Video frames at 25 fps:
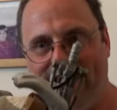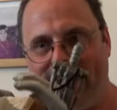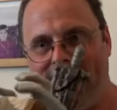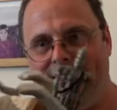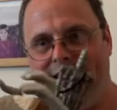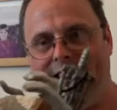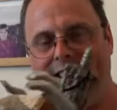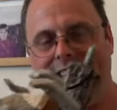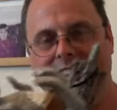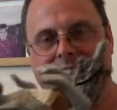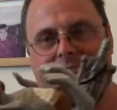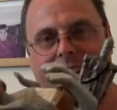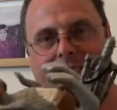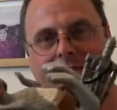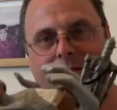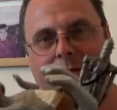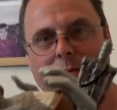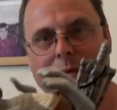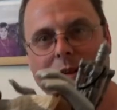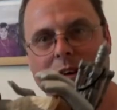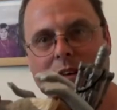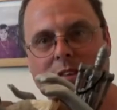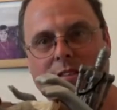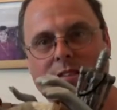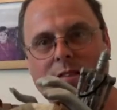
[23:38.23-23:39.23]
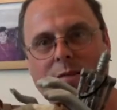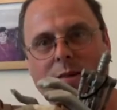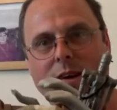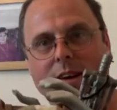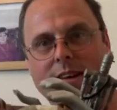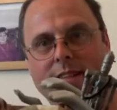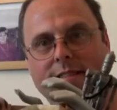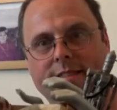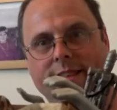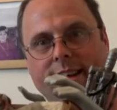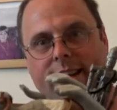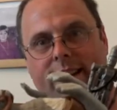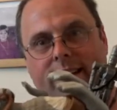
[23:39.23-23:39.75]
It's like he's giving birth to
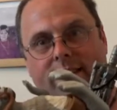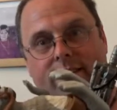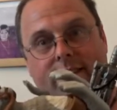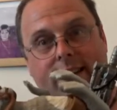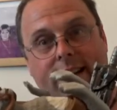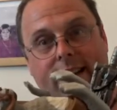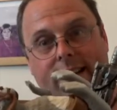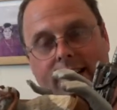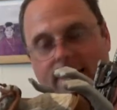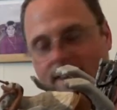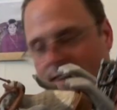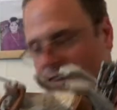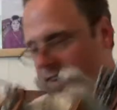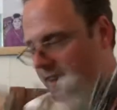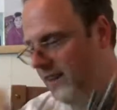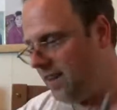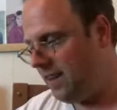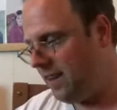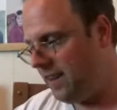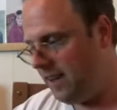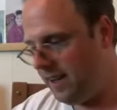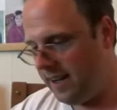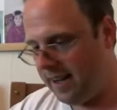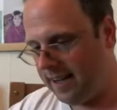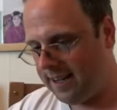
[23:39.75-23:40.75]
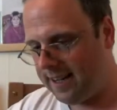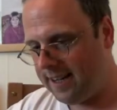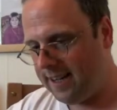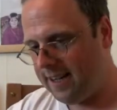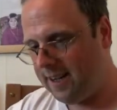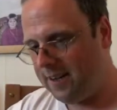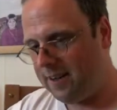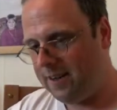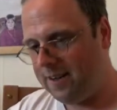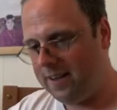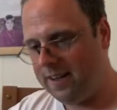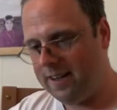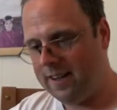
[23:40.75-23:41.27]
IG-88. I don't
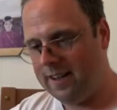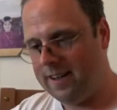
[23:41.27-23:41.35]
know.